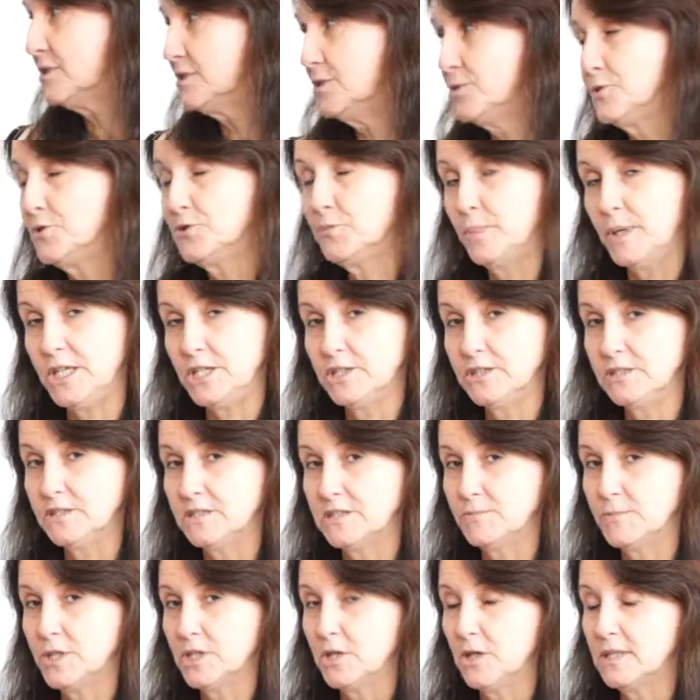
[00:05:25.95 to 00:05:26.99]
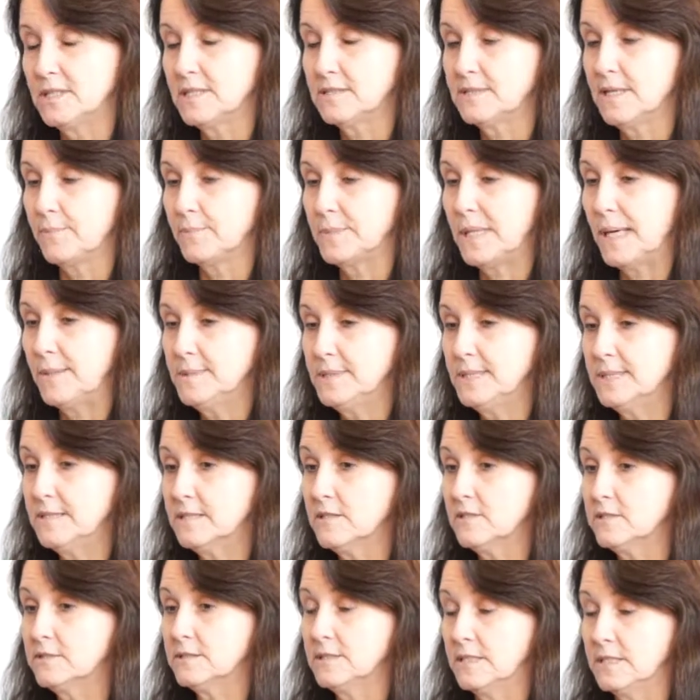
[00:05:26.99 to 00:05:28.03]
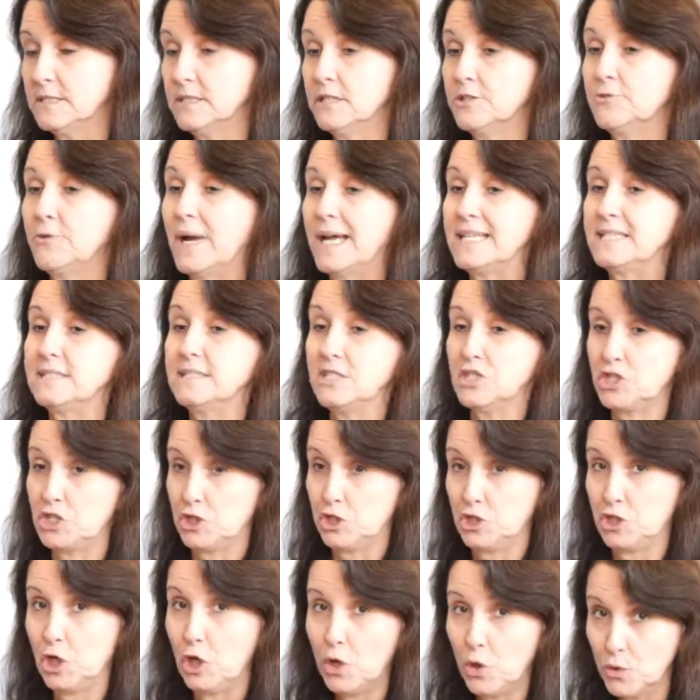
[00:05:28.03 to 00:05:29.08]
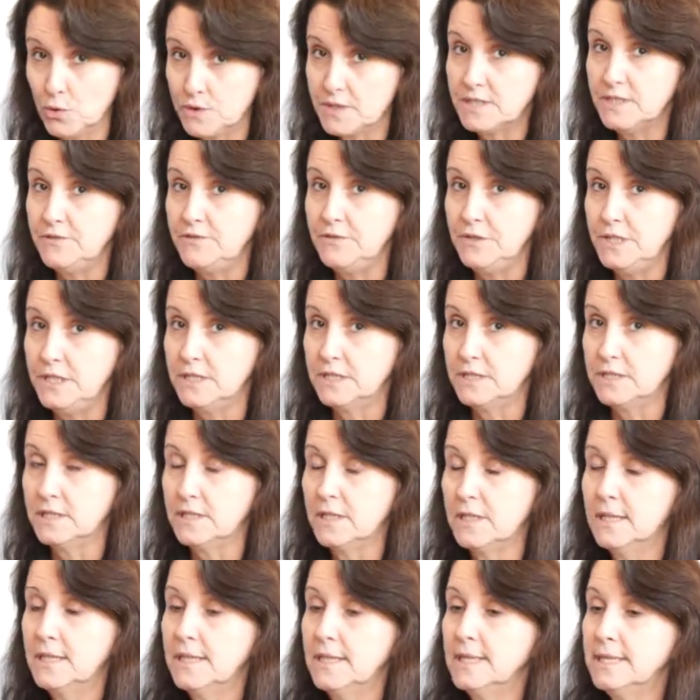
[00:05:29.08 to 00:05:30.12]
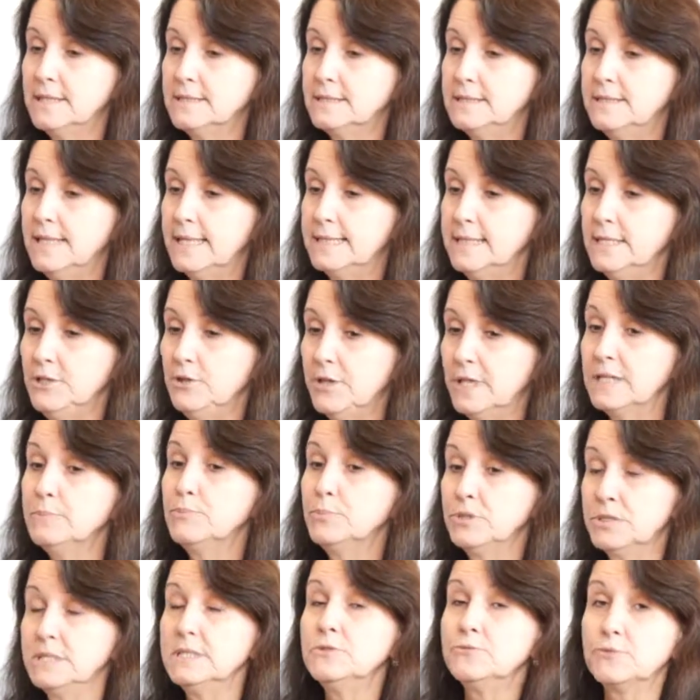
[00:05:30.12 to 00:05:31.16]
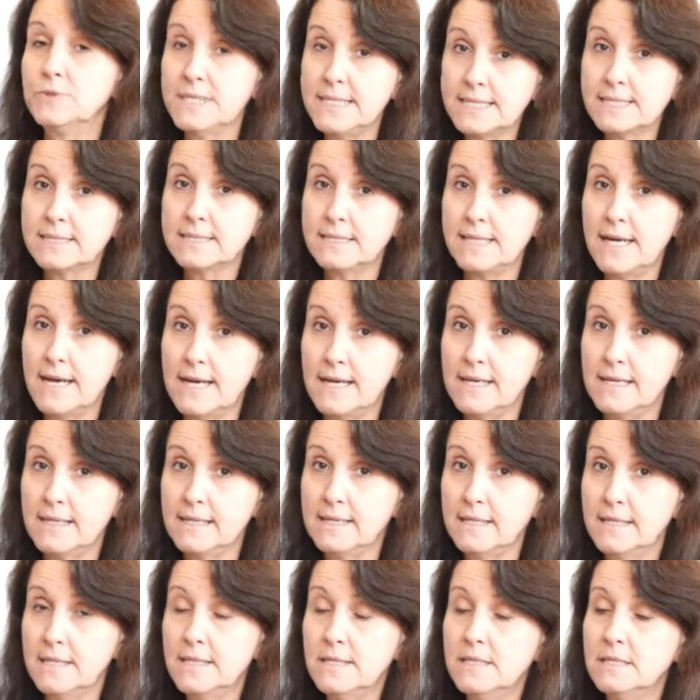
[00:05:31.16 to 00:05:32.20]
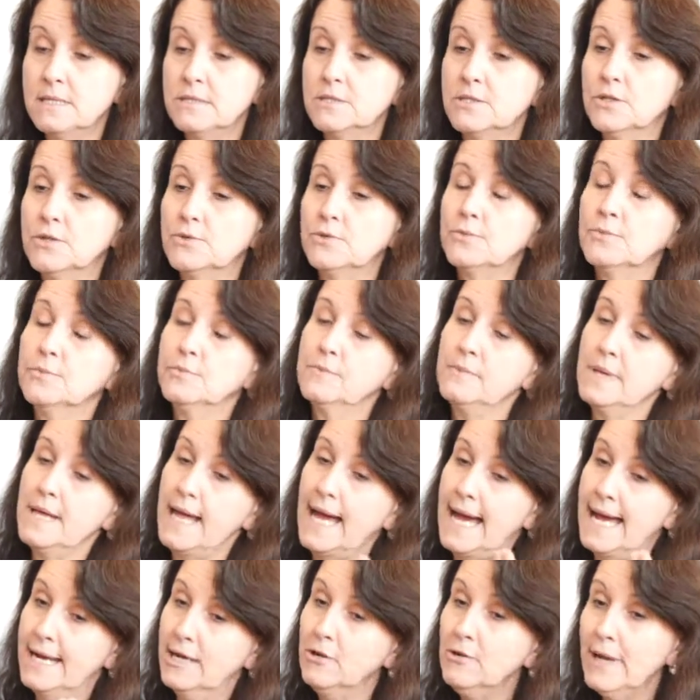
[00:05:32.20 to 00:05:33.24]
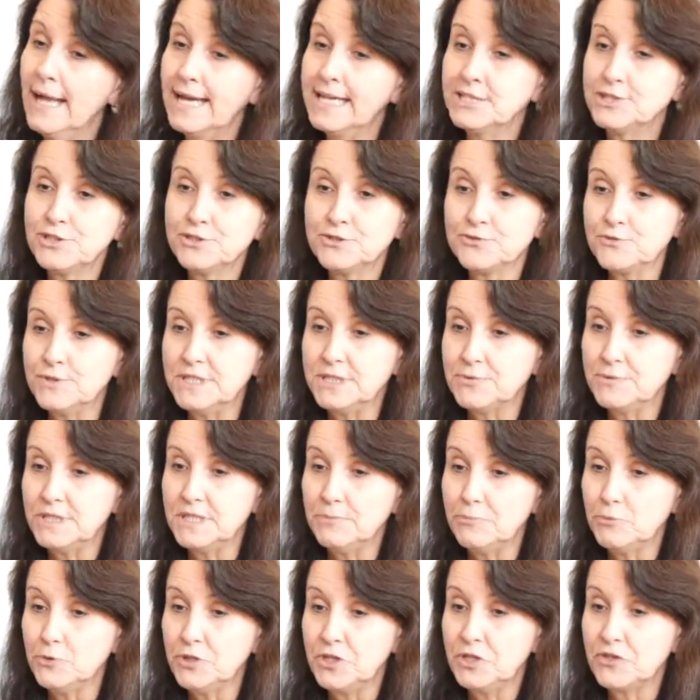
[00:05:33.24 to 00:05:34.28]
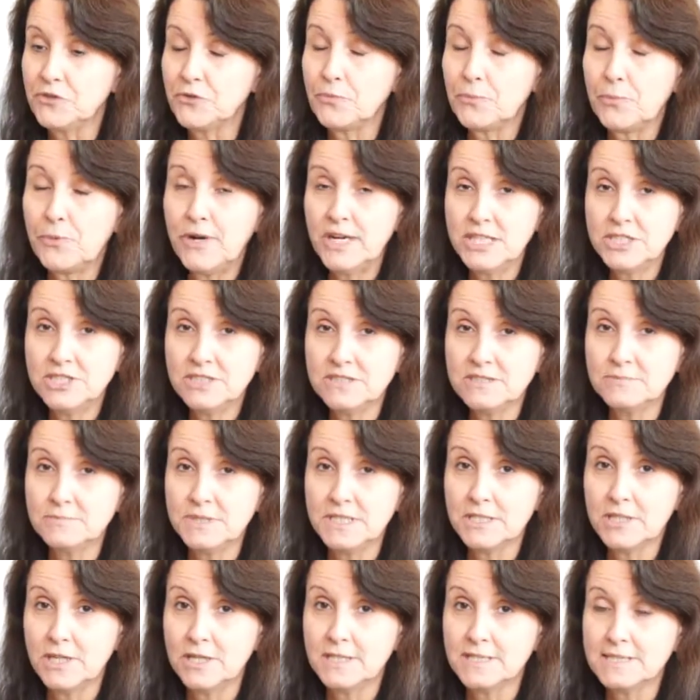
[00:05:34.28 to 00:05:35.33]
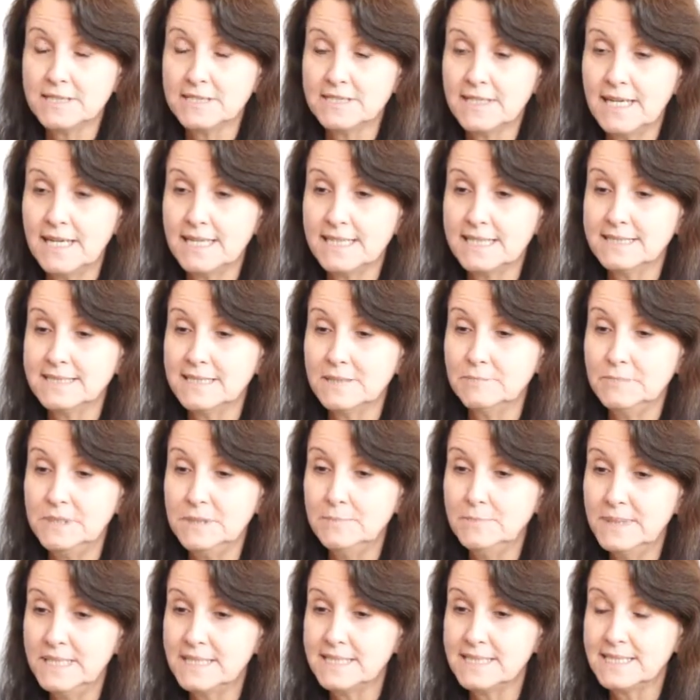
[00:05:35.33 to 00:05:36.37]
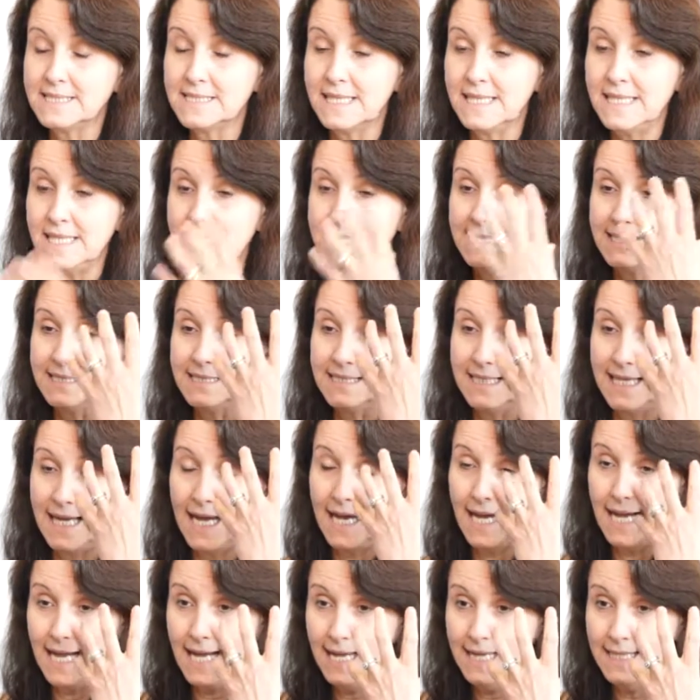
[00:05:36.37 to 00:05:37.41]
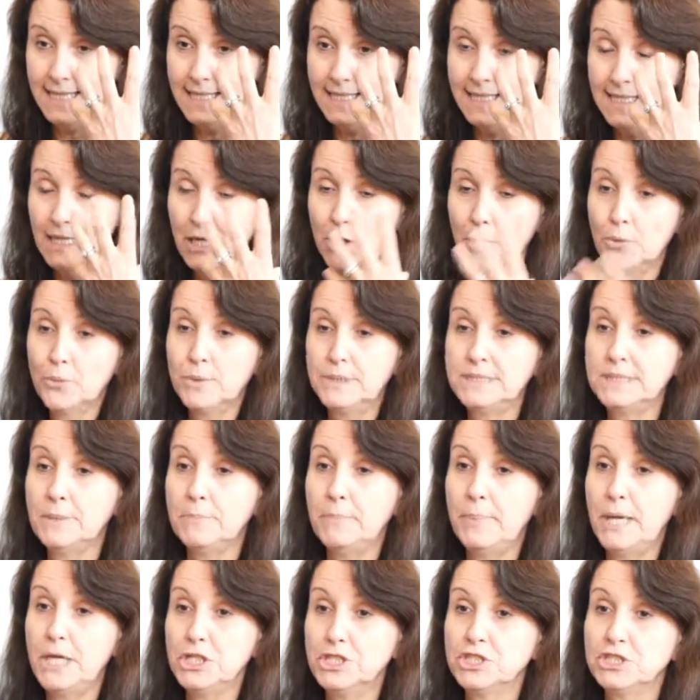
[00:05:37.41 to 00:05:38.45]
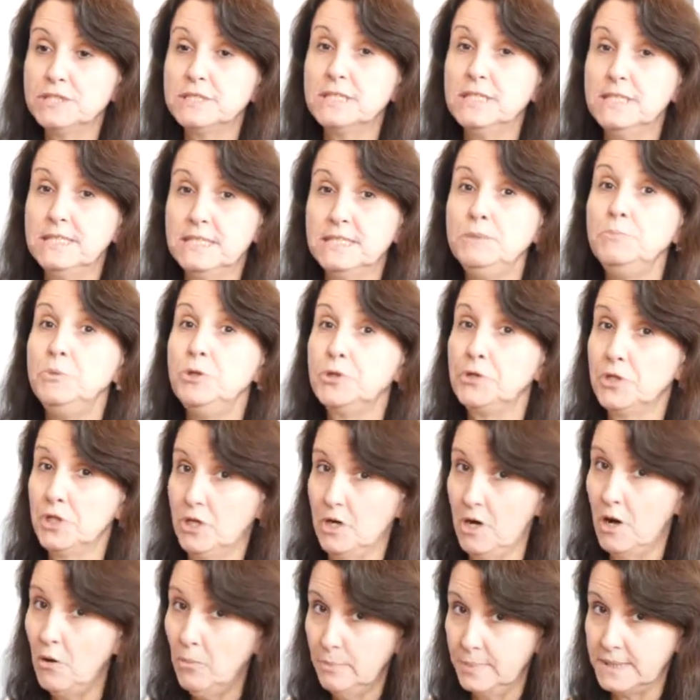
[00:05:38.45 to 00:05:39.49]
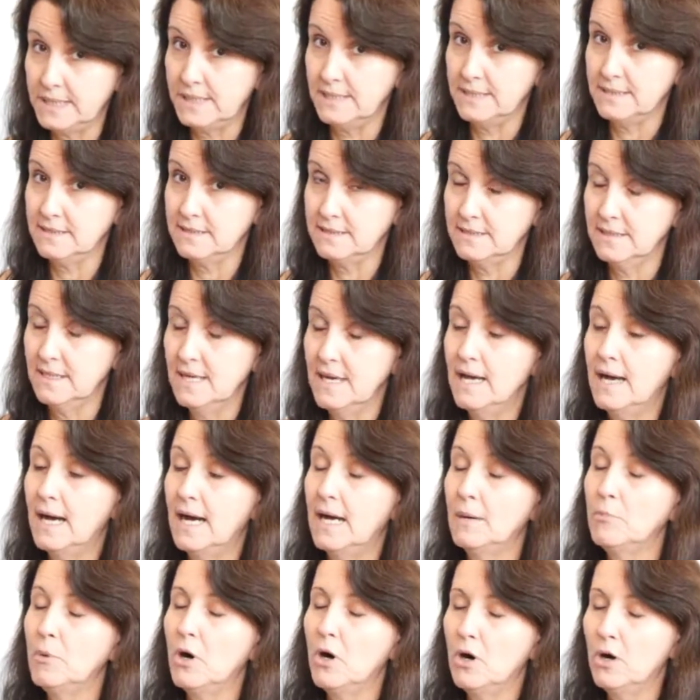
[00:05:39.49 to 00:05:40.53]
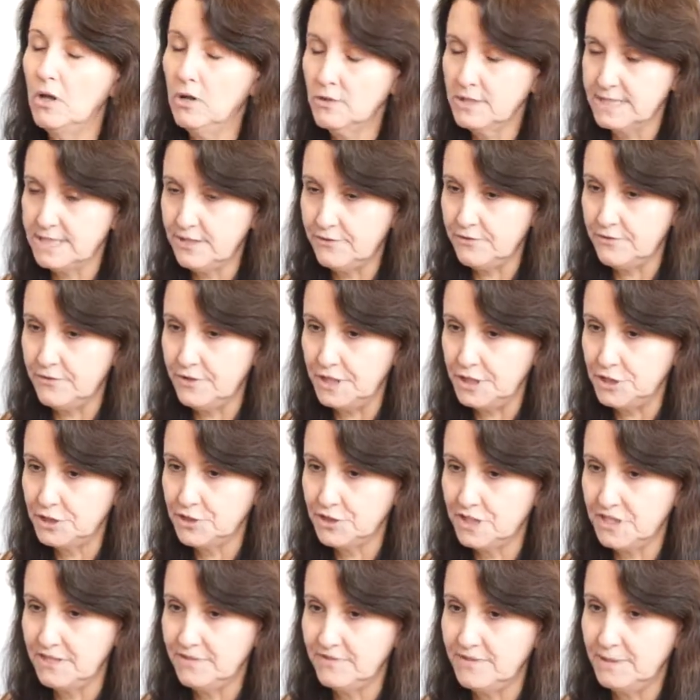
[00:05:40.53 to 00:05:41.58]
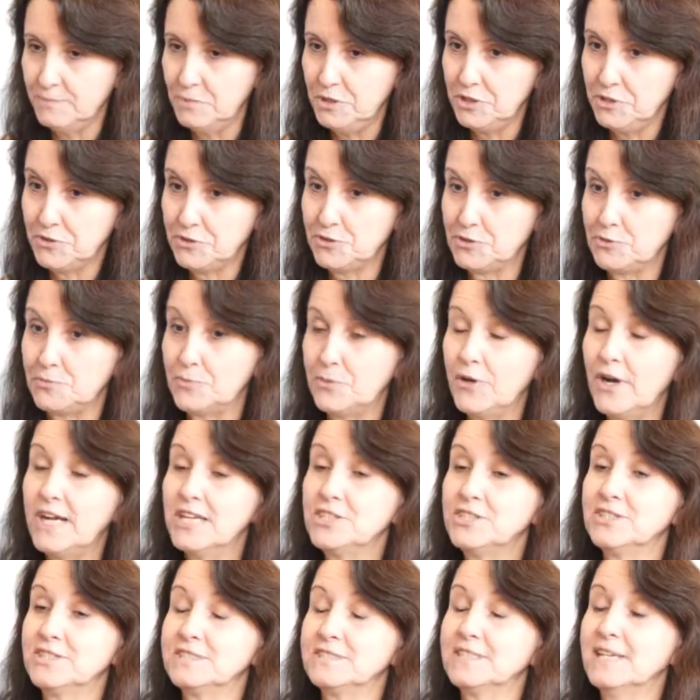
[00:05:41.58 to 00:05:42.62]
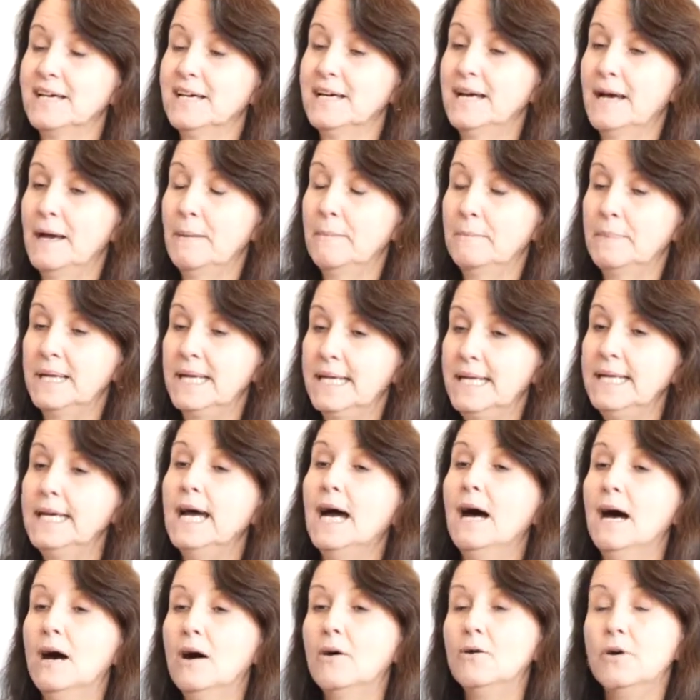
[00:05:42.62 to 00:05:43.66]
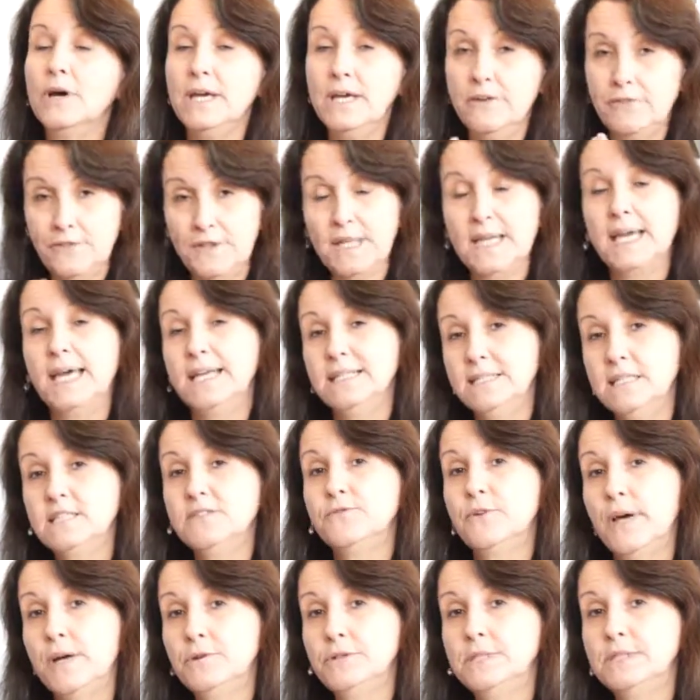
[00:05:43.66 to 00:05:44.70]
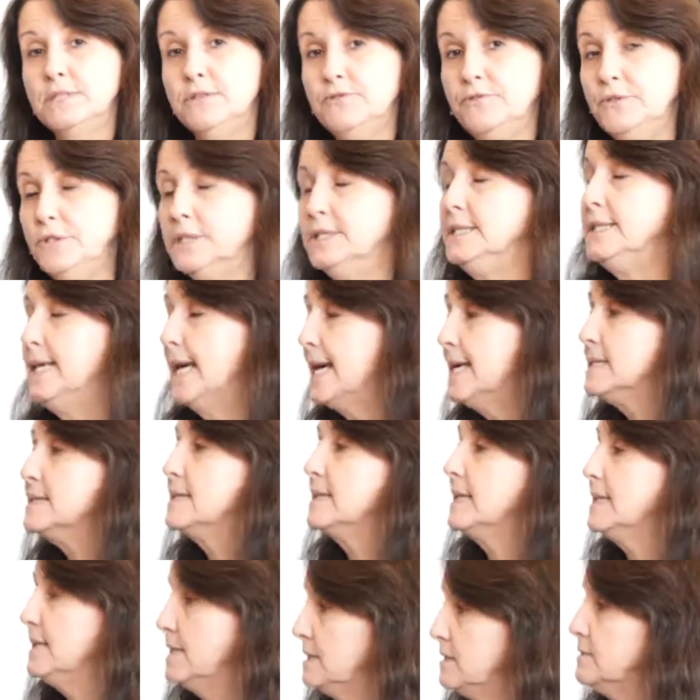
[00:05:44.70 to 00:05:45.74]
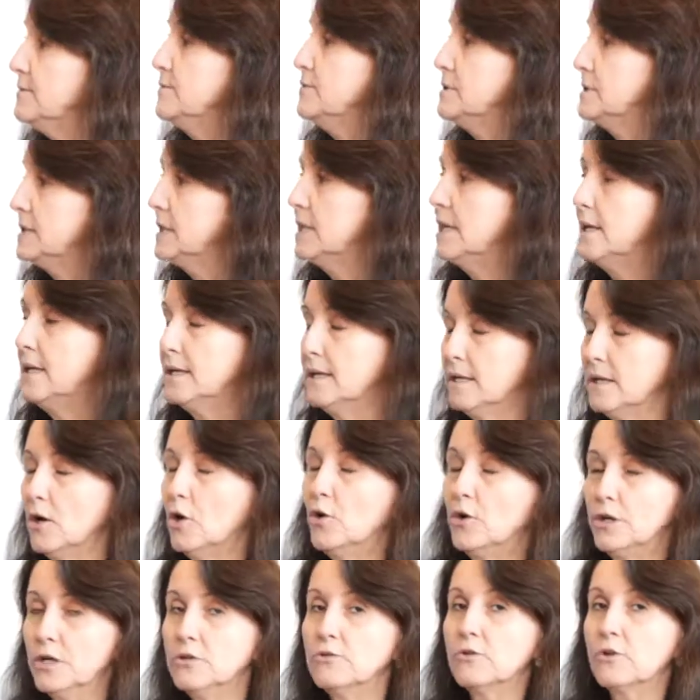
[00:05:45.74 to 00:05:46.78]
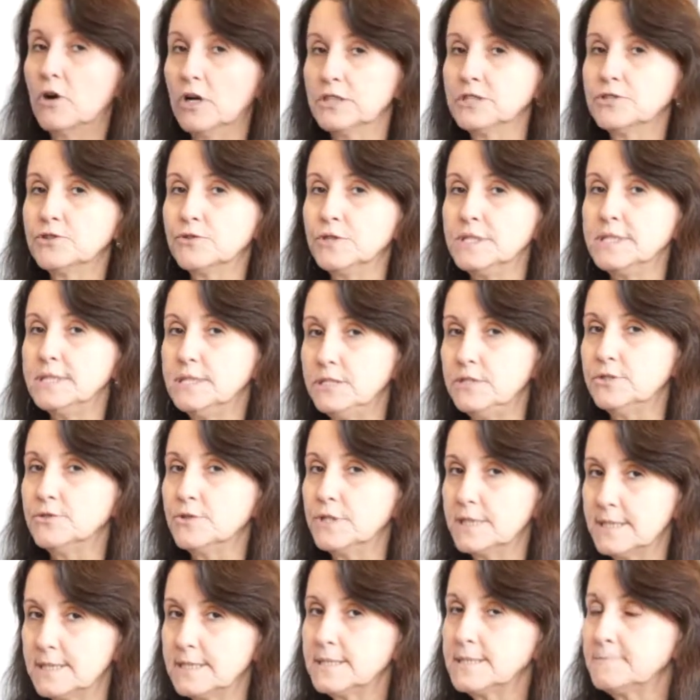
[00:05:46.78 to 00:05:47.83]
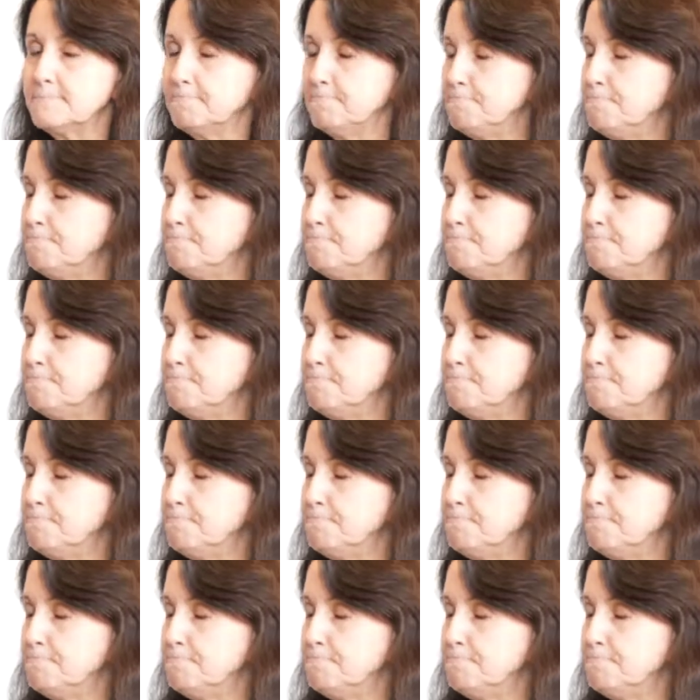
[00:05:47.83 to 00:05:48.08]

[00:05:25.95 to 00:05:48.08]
those patients because sometimes this scleritis is so severe that you can put in risk the eye. So I don't like to treat with immunosuppression because acanthamoeba stays in the eye when the patient is immunocompetent. I'm always afraid to give immunosuppression. But anyhow, if the case is very severe, yes, I give oral corticosteroids.